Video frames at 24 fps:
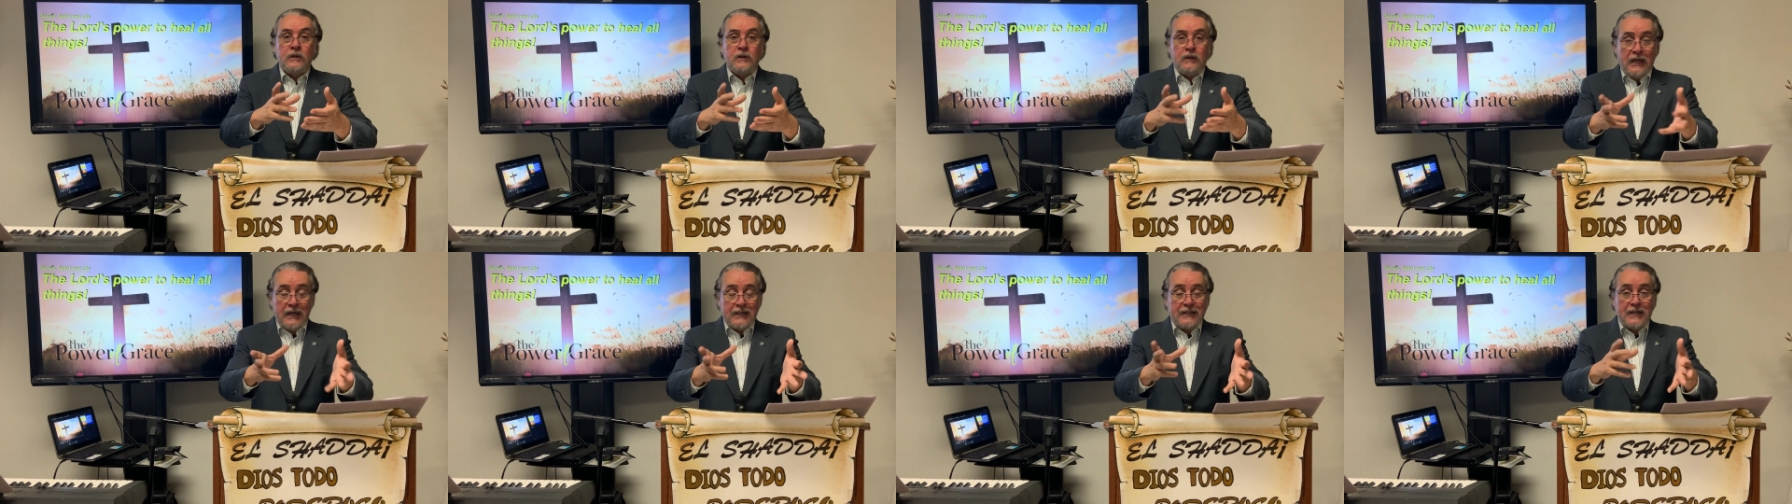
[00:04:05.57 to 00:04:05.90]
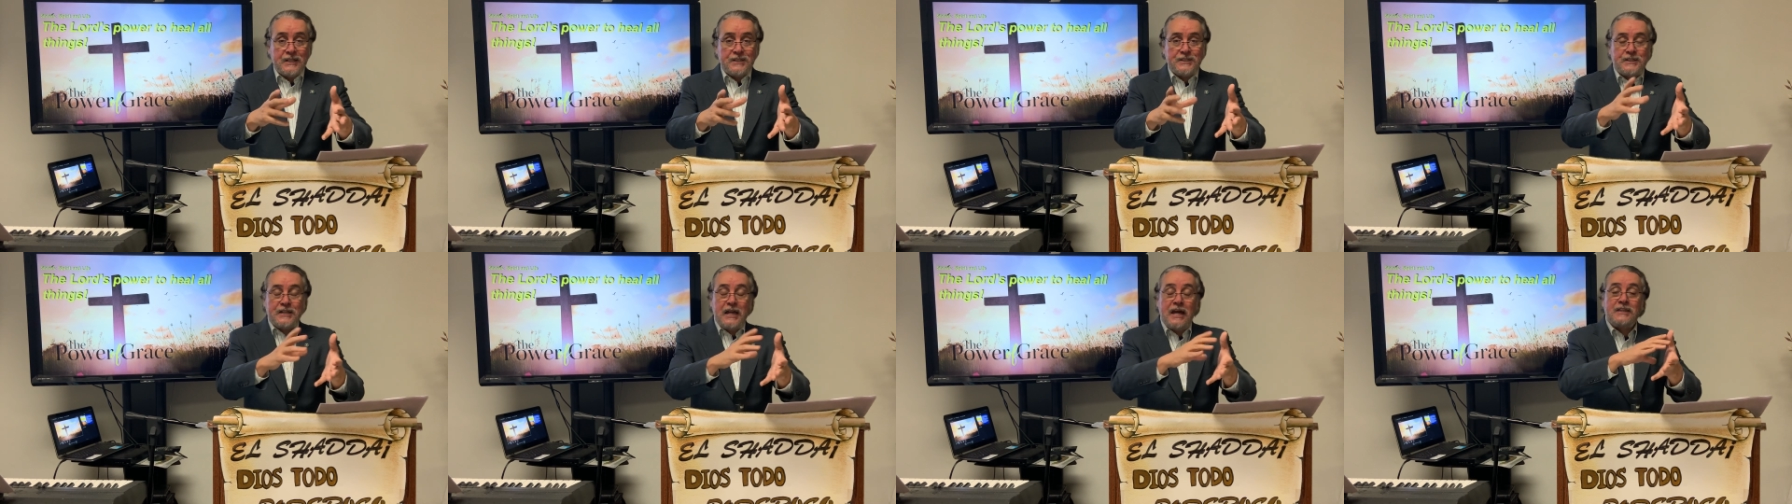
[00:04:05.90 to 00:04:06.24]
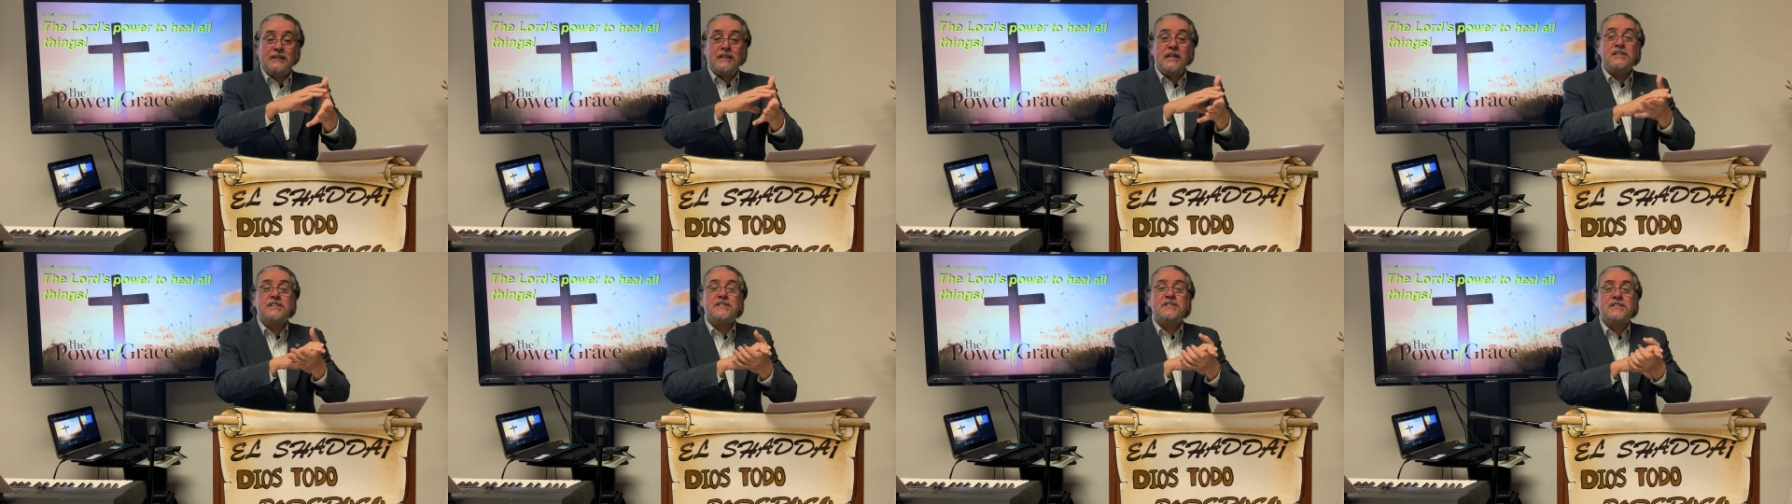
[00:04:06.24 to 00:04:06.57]
like I
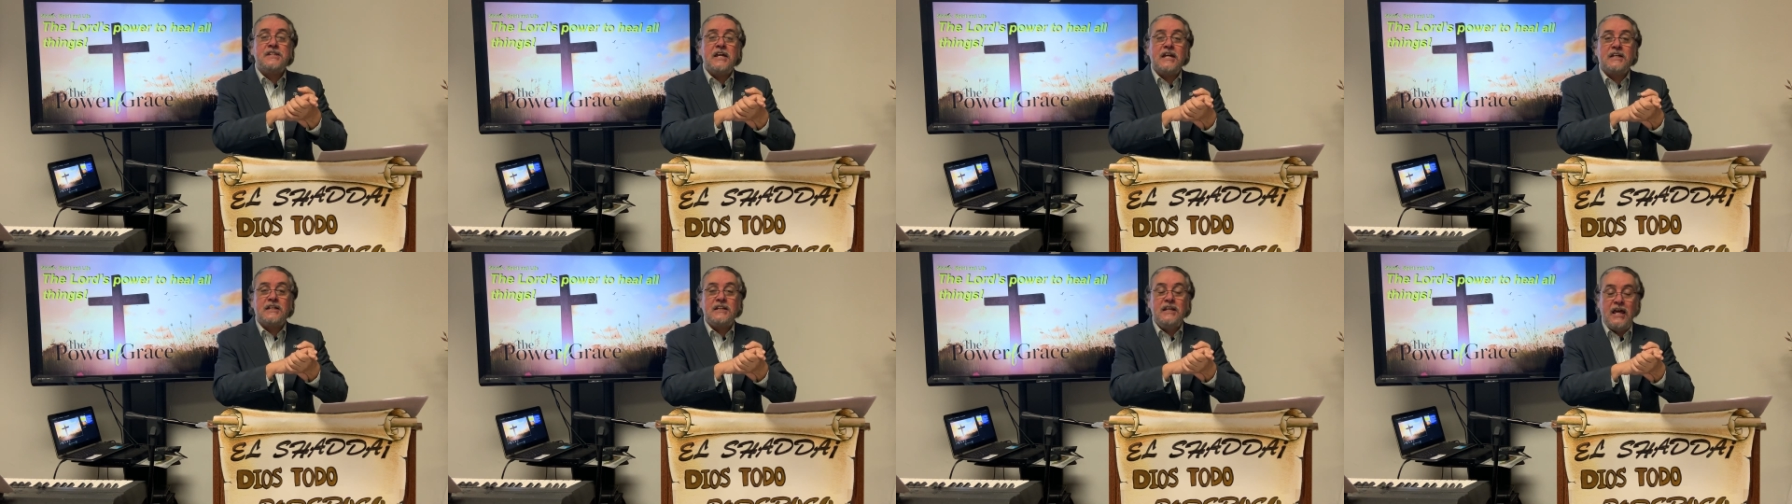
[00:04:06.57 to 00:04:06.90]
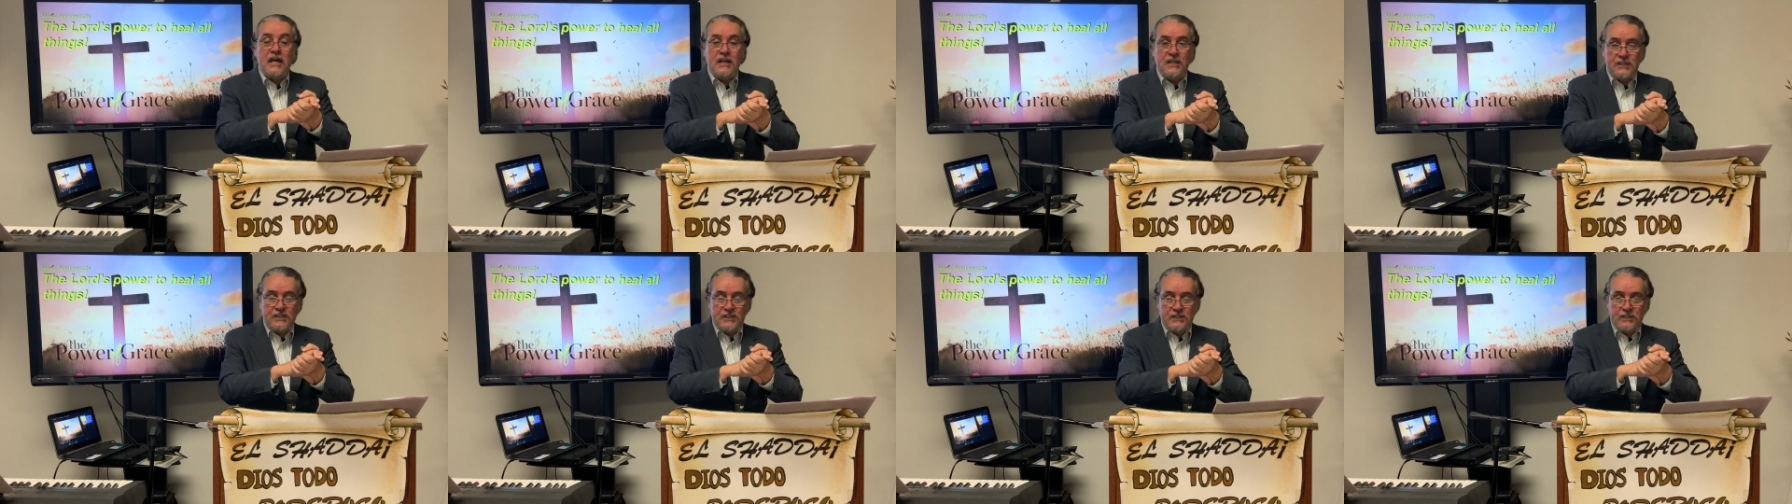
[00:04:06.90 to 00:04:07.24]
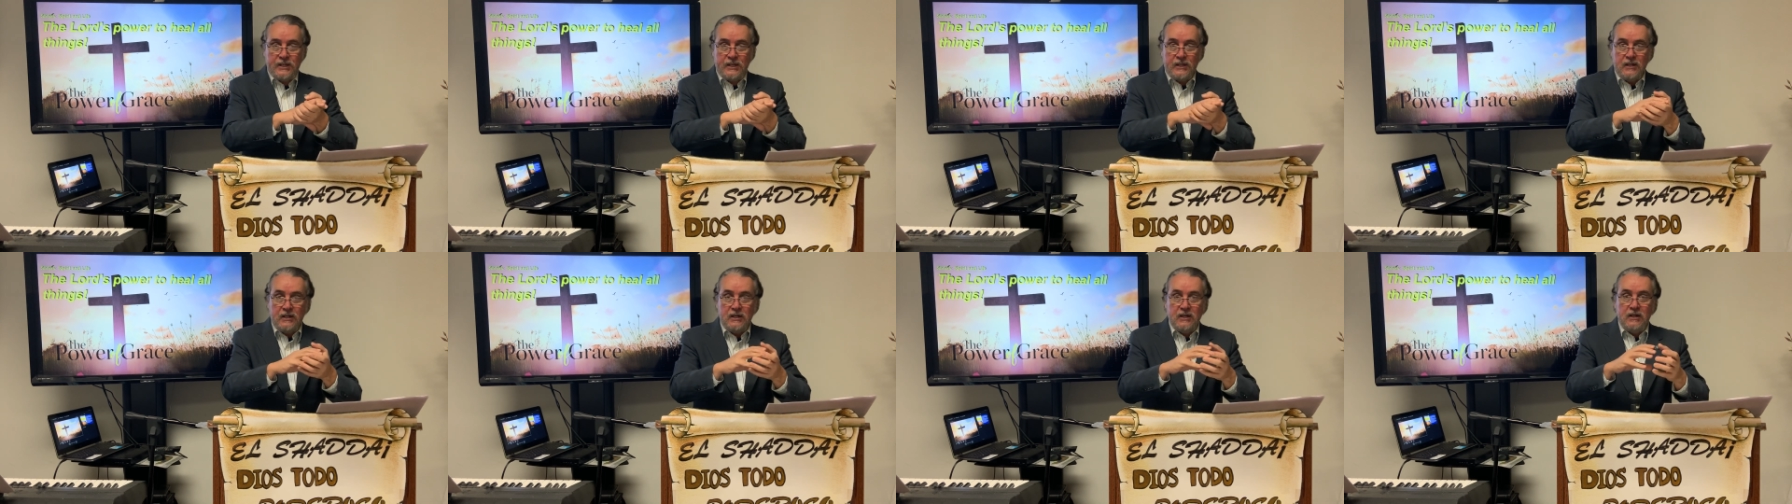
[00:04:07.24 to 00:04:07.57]
said, the
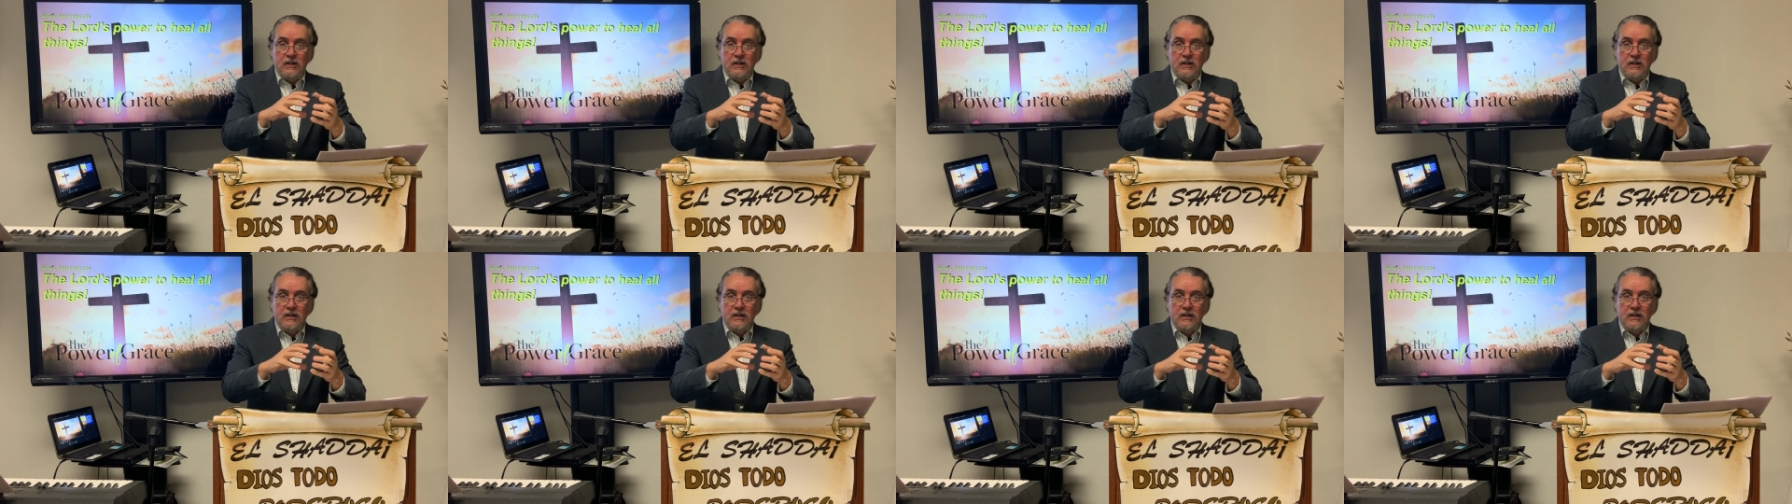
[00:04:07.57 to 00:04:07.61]
sickness,